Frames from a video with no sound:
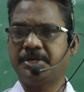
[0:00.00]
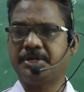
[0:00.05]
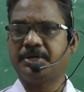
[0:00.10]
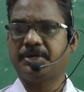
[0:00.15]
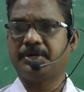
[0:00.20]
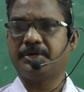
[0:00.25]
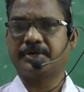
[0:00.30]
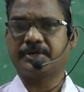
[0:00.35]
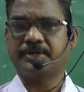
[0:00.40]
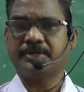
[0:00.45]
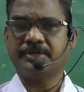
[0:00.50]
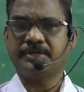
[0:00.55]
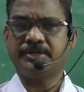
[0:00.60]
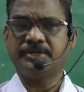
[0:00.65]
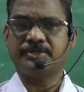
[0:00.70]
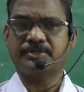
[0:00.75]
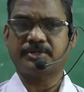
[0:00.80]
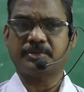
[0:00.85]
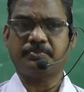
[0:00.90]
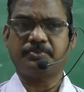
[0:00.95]
Okay,
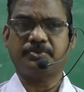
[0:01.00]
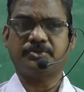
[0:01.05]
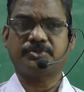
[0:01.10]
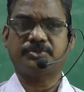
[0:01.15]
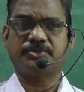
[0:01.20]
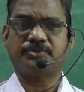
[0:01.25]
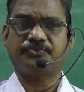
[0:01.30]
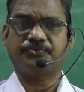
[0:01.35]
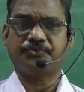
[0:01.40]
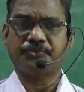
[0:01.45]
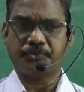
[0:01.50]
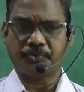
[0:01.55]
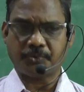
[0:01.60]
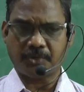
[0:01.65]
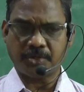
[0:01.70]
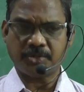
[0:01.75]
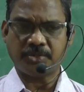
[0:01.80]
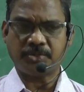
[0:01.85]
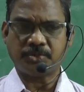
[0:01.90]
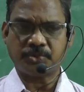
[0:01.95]
suppose if you
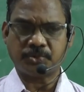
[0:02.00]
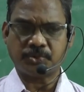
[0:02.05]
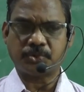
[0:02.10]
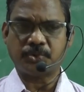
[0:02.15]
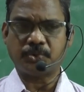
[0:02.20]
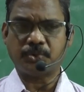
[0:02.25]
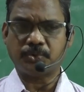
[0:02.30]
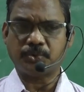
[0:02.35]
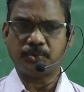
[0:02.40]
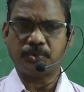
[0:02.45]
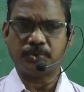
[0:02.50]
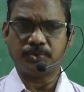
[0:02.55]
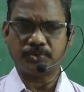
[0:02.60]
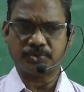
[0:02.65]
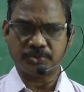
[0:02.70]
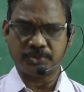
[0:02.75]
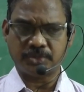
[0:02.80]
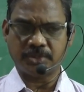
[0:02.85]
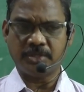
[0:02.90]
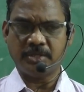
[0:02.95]
want to show
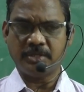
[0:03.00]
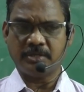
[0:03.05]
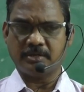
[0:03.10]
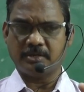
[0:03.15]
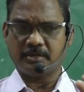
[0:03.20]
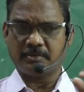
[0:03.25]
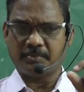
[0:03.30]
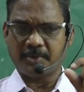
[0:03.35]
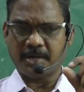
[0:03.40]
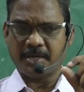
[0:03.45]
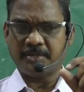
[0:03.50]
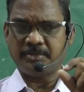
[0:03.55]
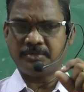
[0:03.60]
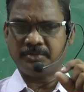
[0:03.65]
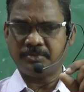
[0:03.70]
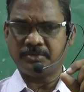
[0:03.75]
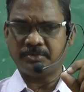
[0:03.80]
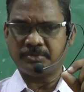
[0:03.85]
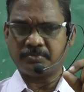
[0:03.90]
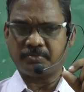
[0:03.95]
those
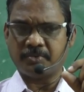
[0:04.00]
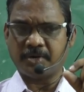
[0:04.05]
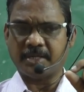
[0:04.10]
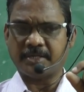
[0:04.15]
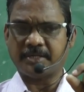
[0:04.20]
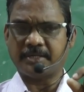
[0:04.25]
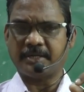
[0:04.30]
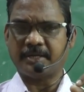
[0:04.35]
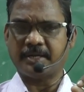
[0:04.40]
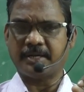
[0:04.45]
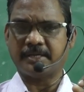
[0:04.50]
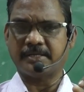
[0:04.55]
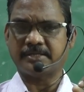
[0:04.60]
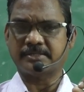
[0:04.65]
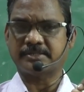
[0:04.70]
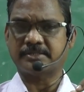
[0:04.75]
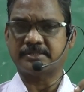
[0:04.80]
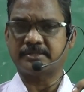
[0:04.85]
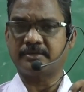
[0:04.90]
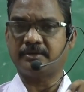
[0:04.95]
minute
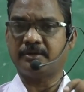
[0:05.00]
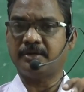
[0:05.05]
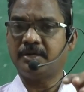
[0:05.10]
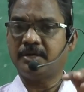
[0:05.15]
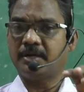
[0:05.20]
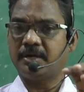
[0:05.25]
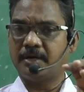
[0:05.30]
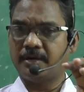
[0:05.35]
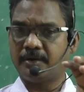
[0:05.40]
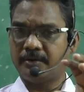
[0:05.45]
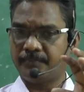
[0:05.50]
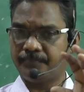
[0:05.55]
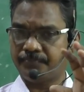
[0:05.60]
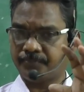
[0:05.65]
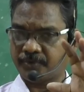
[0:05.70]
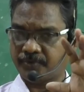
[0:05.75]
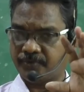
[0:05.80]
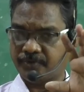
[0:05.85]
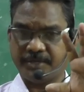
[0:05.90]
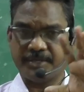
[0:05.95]
particles
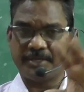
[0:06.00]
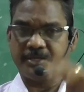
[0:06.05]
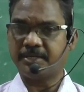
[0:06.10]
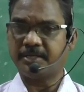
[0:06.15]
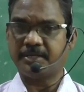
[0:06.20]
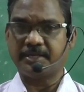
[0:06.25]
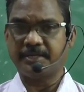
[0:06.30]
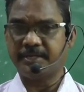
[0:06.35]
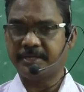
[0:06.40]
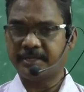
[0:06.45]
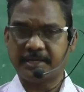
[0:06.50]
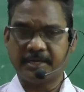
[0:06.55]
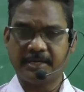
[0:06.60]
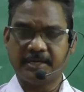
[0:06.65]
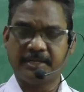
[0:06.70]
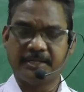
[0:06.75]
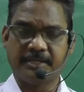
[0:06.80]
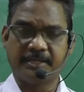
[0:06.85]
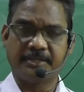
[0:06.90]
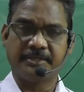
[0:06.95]
very
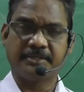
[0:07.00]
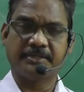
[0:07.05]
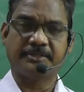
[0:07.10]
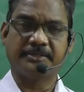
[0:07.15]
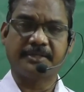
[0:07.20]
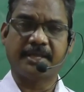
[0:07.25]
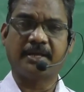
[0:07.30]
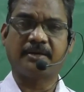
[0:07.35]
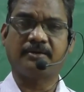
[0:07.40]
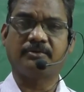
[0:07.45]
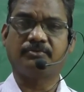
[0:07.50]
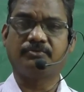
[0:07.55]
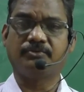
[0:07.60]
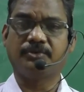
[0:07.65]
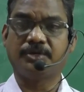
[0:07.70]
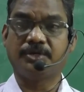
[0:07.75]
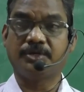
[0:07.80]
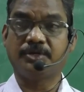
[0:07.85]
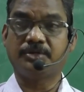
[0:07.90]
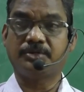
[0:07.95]
clearly, then
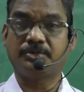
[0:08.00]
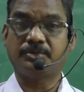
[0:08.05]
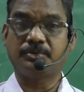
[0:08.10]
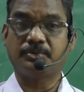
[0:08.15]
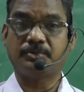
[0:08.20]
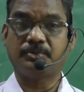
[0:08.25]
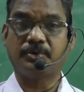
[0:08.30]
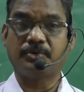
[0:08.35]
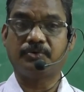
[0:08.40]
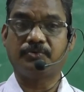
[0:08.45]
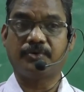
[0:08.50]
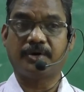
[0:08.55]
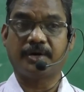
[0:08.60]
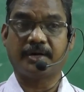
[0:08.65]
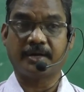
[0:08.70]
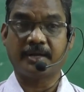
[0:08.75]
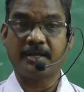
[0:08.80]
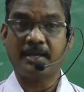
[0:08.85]
we need to go for